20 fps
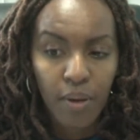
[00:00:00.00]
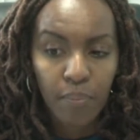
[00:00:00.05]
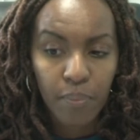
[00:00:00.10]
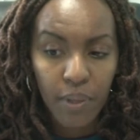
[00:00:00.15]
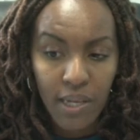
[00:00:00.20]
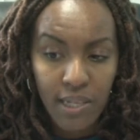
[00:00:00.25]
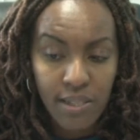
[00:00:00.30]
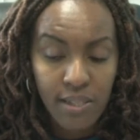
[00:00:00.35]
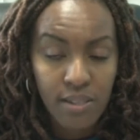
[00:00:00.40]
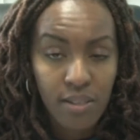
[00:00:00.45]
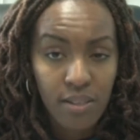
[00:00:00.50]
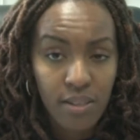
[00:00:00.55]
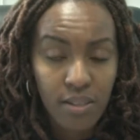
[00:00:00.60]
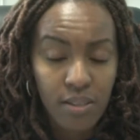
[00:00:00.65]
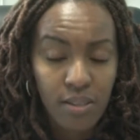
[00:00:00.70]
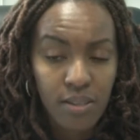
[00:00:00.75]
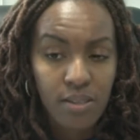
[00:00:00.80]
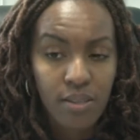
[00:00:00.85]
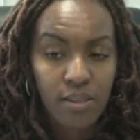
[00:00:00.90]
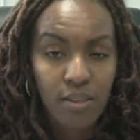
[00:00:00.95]
Plastic
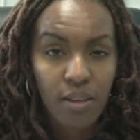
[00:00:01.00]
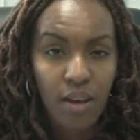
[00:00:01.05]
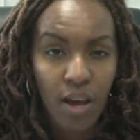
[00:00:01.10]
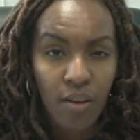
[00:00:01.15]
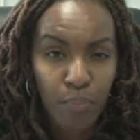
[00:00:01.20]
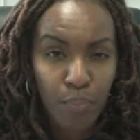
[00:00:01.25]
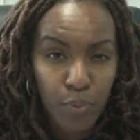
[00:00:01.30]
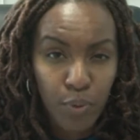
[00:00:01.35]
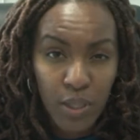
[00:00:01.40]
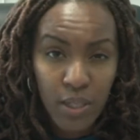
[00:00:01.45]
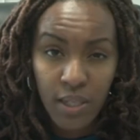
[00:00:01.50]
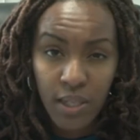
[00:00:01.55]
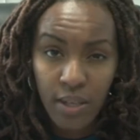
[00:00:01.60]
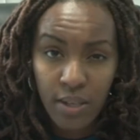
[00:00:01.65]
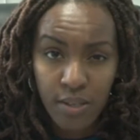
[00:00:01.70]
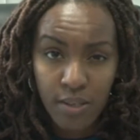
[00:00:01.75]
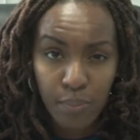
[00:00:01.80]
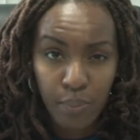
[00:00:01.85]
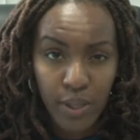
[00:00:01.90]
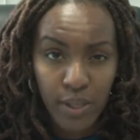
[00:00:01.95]
is a
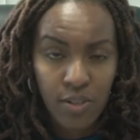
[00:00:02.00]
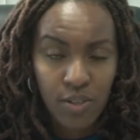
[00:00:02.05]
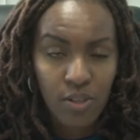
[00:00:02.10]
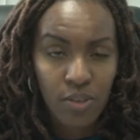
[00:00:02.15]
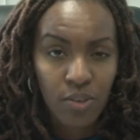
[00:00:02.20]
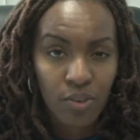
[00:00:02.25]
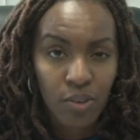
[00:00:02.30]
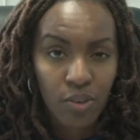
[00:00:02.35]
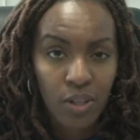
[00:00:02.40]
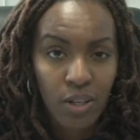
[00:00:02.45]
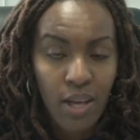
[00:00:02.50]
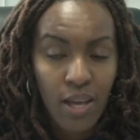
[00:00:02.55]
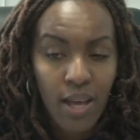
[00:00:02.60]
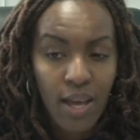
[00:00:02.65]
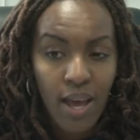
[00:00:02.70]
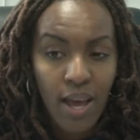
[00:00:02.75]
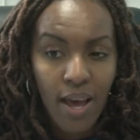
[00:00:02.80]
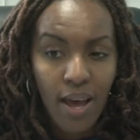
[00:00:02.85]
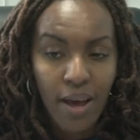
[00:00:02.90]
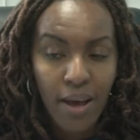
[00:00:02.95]
brilliant material,
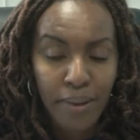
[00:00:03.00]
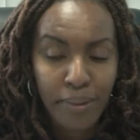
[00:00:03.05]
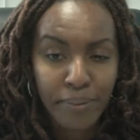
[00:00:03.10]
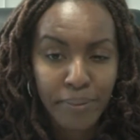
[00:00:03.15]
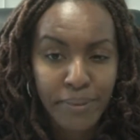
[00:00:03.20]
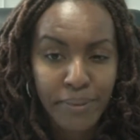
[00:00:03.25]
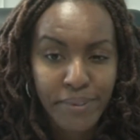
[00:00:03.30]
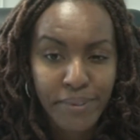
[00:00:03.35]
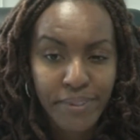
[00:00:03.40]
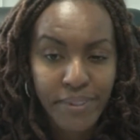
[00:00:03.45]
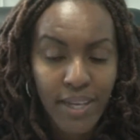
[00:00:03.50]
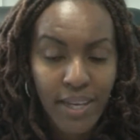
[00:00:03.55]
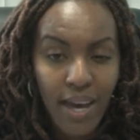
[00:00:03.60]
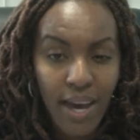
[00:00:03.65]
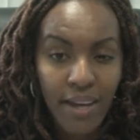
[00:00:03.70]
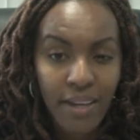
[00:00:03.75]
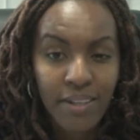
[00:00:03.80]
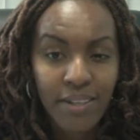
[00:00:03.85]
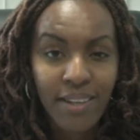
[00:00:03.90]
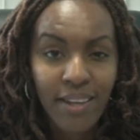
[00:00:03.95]
and
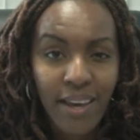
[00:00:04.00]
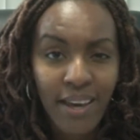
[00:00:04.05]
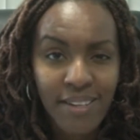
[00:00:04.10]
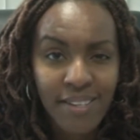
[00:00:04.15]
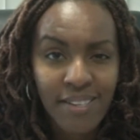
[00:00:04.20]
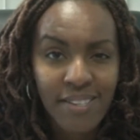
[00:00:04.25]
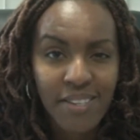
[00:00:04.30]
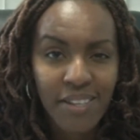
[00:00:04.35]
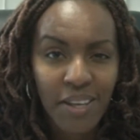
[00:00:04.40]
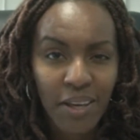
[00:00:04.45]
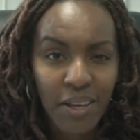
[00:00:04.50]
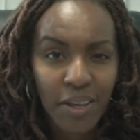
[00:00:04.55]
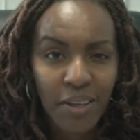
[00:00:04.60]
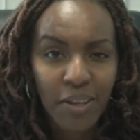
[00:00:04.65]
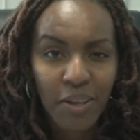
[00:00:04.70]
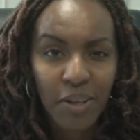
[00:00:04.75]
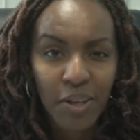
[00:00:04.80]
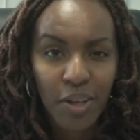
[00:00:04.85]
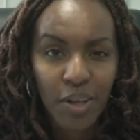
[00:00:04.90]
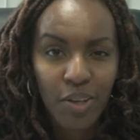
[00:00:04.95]
I dare
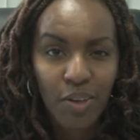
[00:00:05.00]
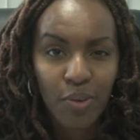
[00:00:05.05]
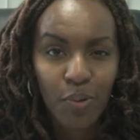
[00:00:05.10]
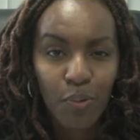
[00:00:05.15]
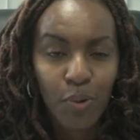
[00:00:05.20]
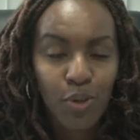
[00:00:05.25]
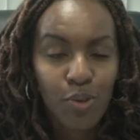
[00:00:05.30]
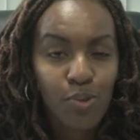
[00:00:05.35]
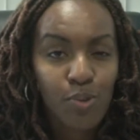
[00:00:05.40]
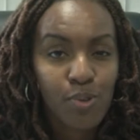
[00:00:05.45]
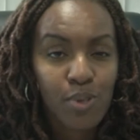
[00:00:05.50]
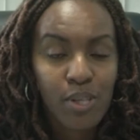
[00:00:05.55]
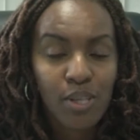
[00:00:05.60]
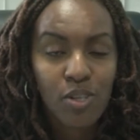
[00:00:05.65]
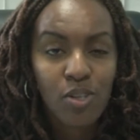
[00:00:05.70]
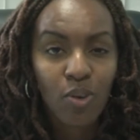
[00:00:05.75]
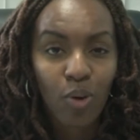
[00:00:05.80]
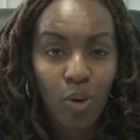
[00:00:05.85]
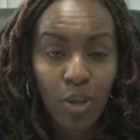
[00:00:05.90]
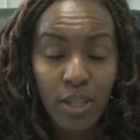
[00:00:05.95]
say we use
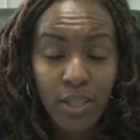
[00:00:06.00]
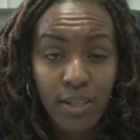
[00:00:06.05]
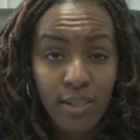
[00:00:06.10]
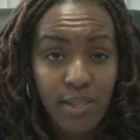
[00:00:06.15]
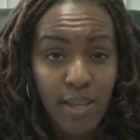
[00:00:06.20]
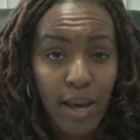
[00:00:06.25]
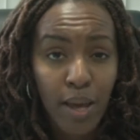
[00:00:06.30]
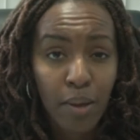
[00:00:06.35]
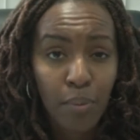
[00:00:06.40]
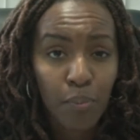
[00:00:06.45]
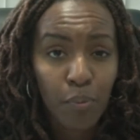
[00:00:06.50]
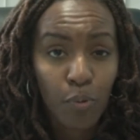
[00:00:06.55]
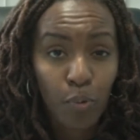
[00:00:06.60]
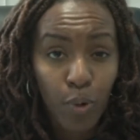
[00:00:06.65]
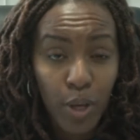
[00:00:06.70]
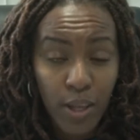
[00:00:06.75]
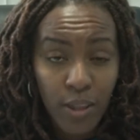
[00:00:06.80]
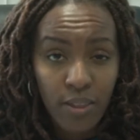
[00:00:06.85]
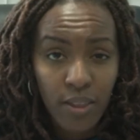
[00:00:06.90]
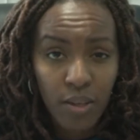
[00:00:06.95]
it all the time
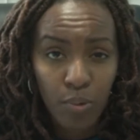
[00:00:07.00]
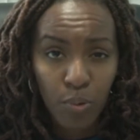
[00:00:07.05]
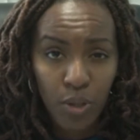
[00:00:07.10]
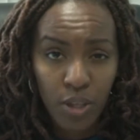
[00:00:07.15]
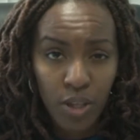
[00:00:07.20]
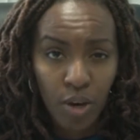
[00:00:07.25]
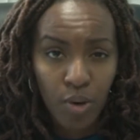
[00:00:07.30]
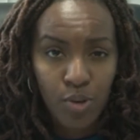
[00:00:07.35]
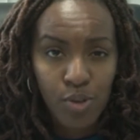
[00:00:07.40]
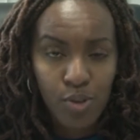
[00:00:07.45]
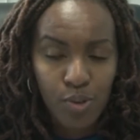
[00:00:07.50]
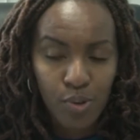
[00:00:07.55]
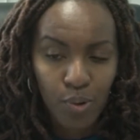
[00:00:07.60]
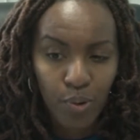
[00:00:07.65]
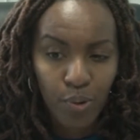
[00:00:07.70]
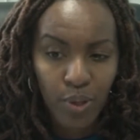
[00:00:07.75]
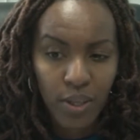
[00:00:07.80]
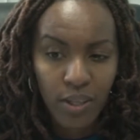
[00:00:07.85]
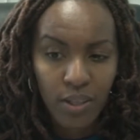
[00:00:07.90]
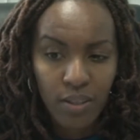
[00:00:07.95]
with and without
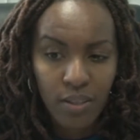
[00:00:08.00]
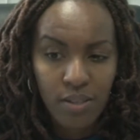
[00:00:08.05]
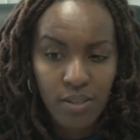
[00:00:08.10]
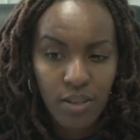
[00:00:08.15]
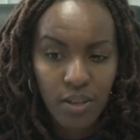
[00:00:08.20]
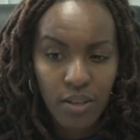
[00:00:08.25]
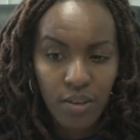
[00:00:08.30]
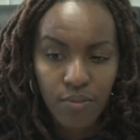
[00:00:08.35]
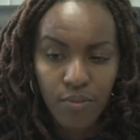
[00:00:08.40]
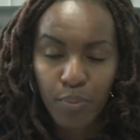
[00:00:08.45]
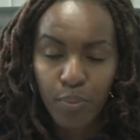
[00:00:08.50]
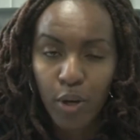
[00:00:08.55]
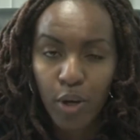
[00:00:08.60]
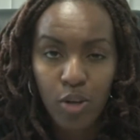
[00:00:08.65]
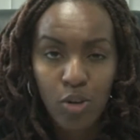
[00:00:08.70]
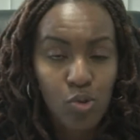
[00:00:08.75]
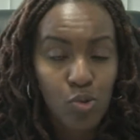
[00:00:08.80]
knowing it, from our